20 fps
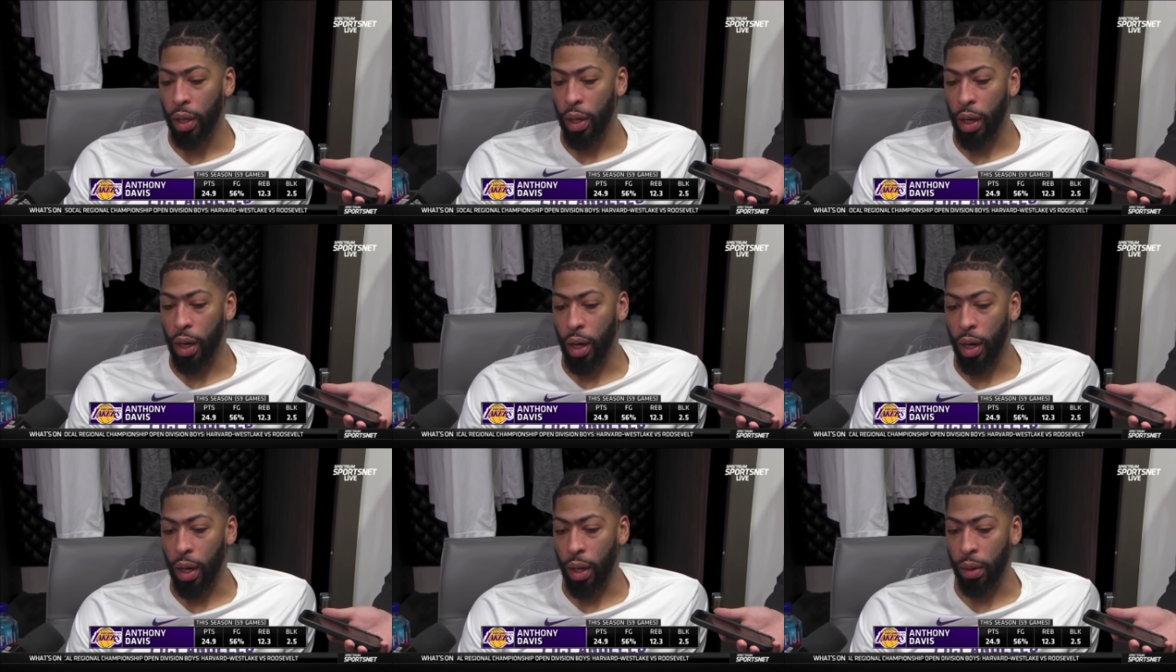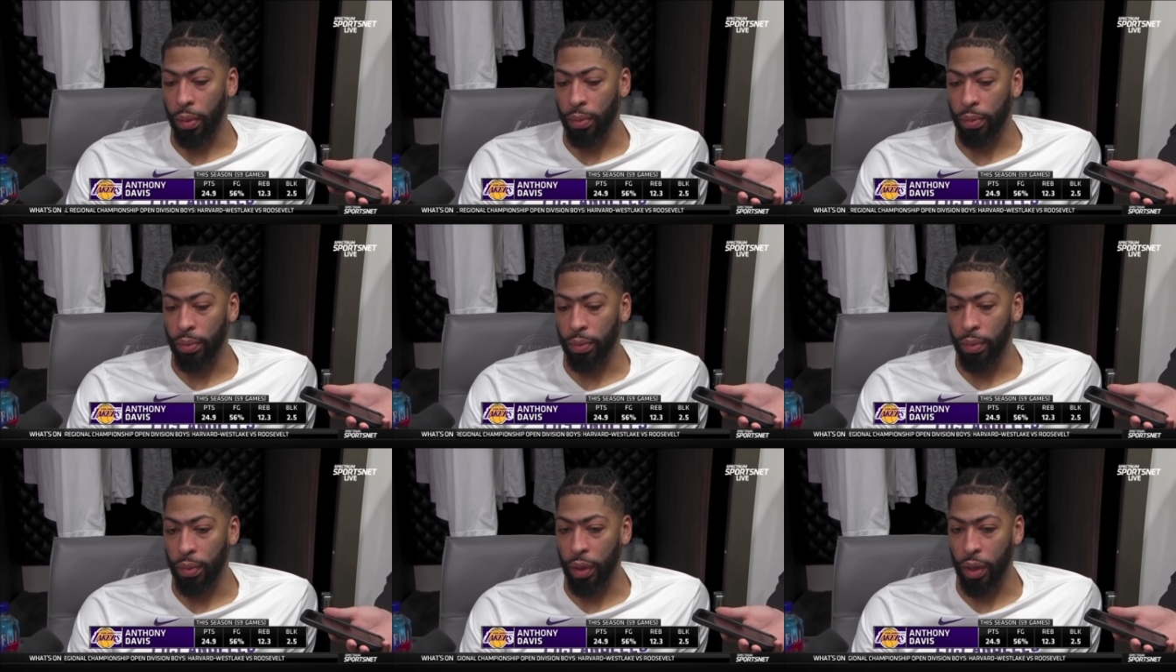Um,
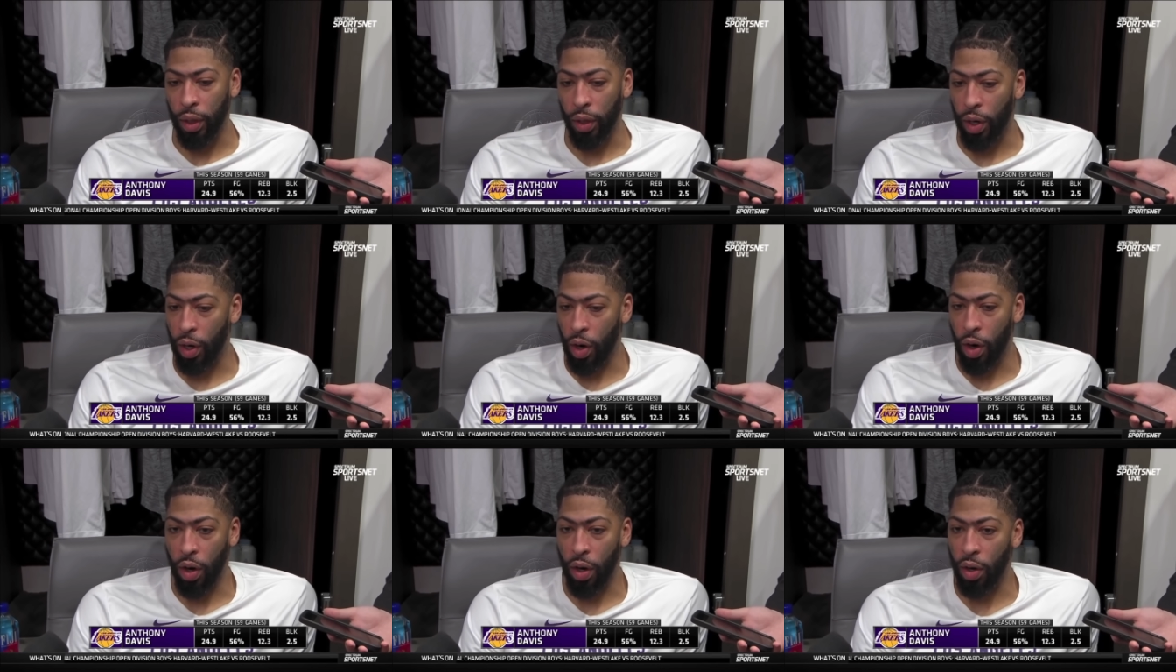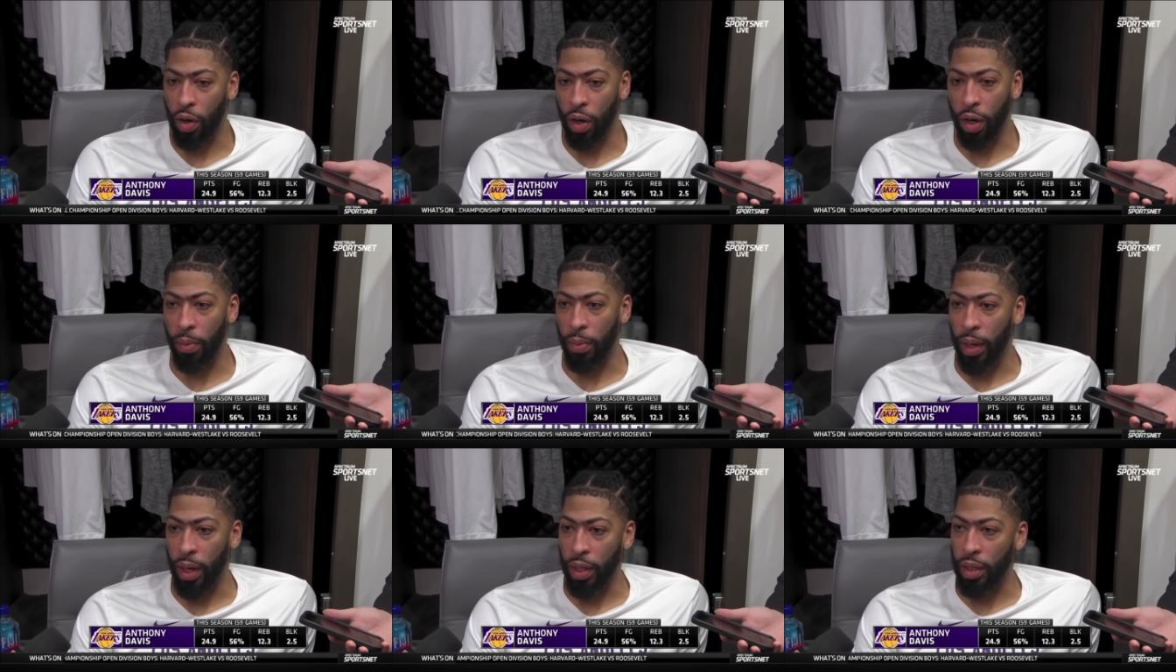you know, they're already going
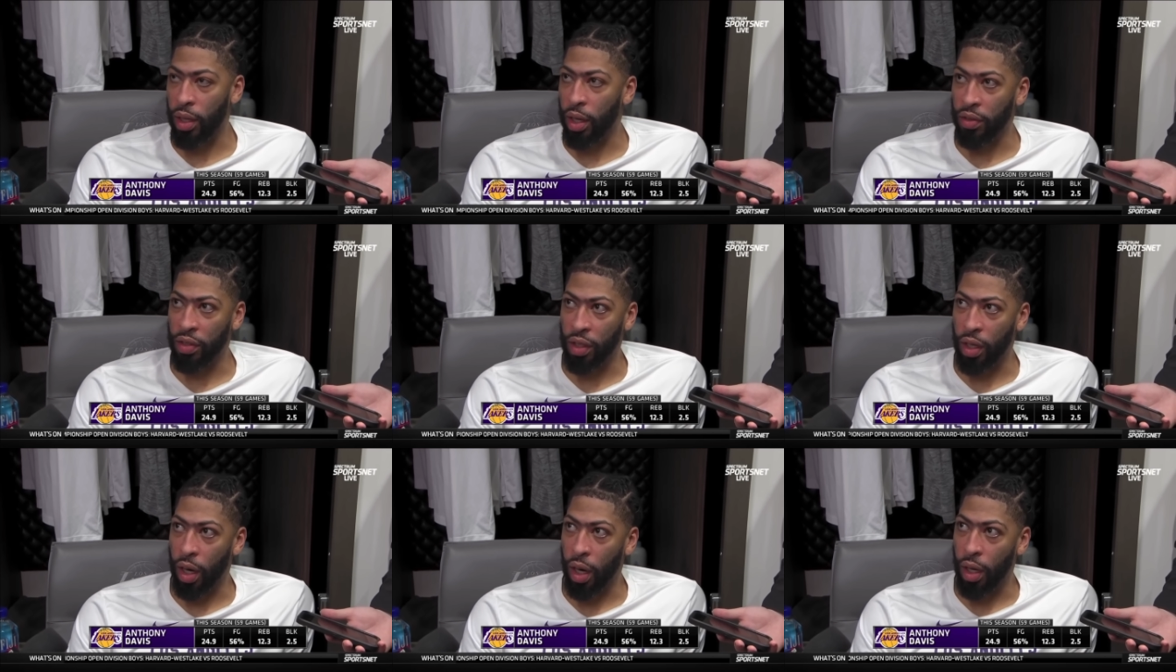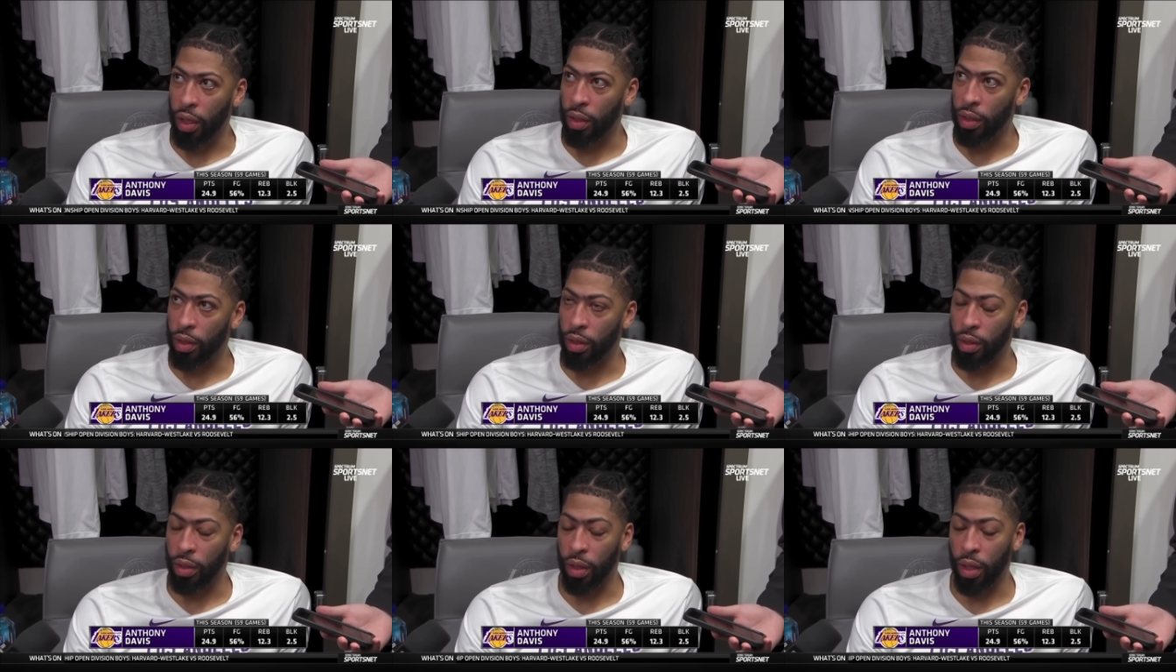to make tough
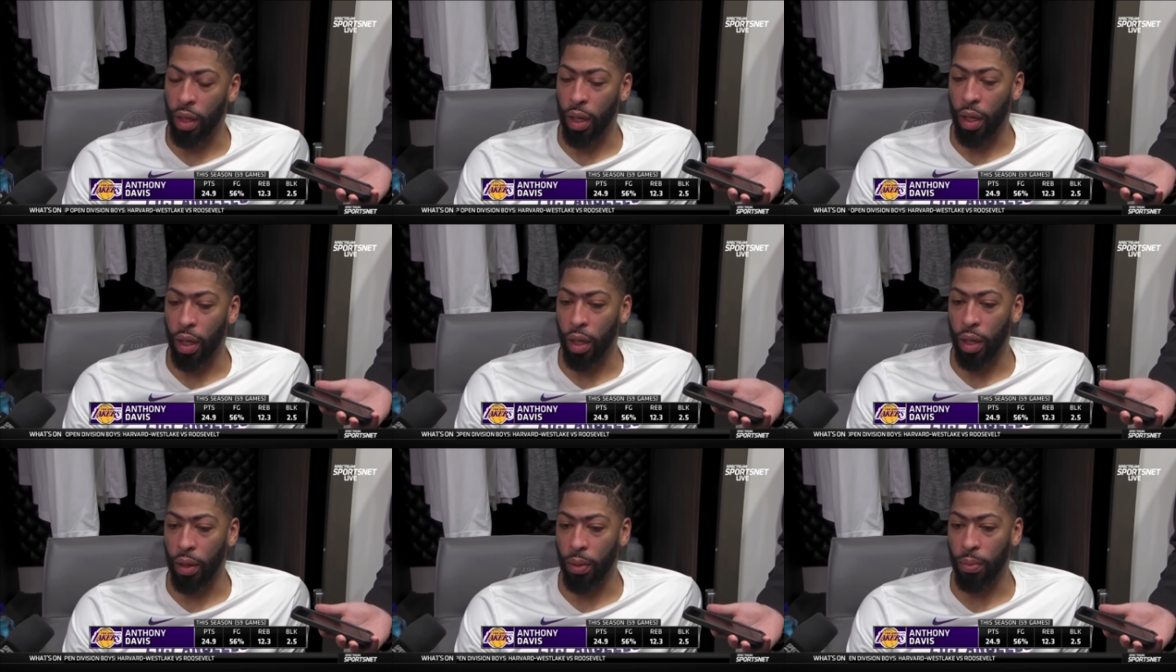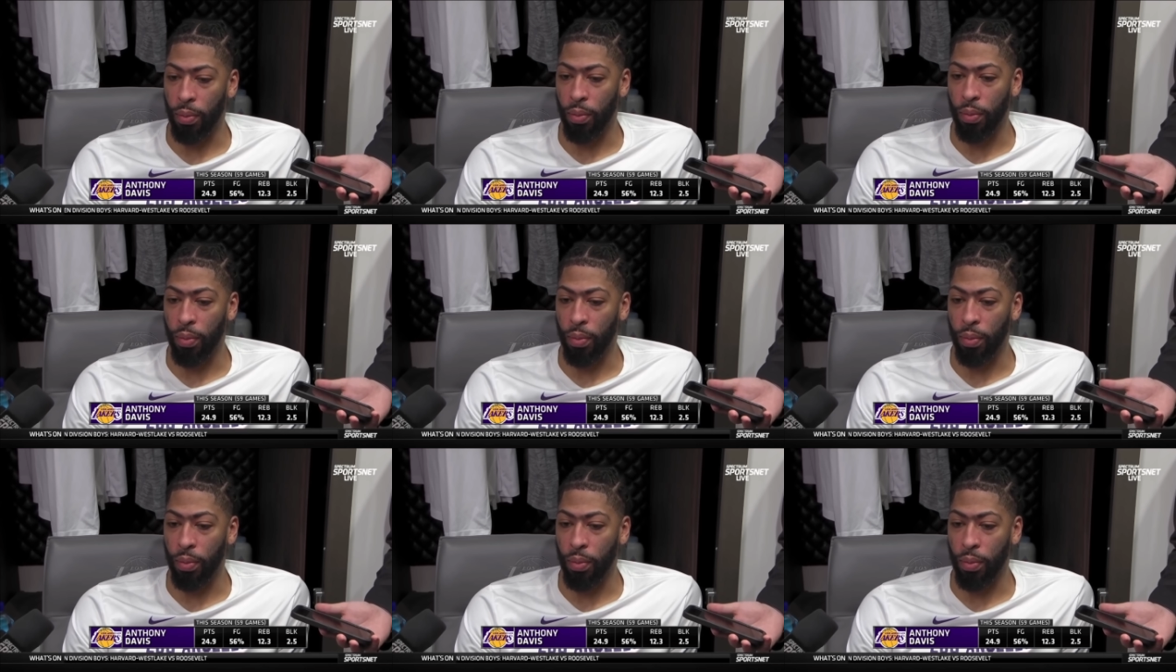shots. Uh,